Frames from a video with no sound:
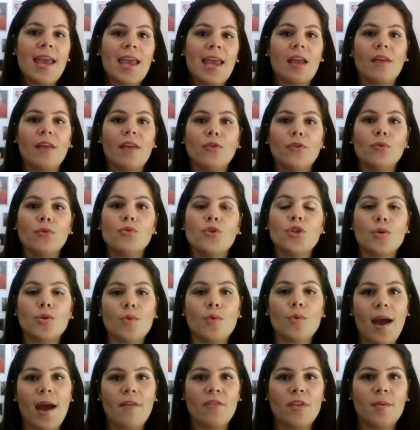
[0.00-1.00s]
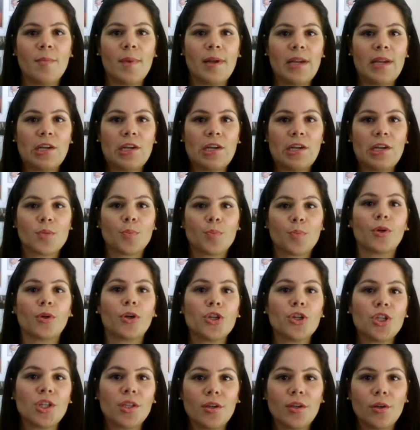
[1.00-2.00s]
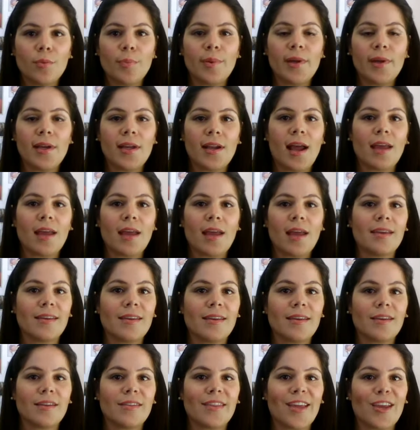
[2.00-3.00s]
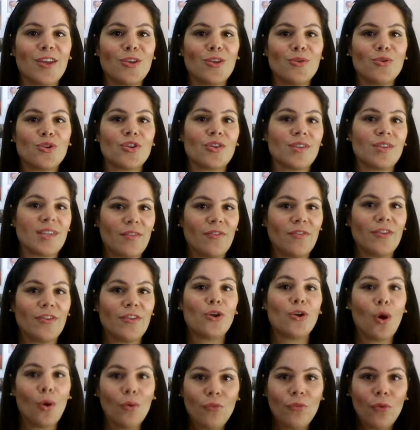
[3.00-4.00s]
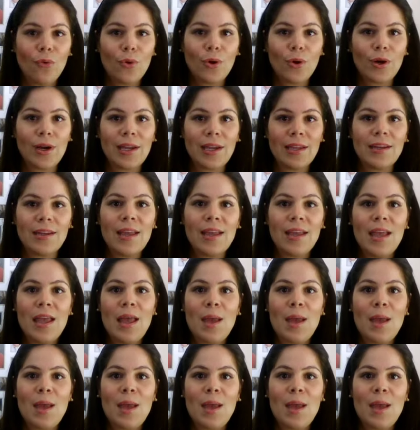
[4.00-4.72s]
If you do have the money to splurge a little bit, I think that you should definitely go for it,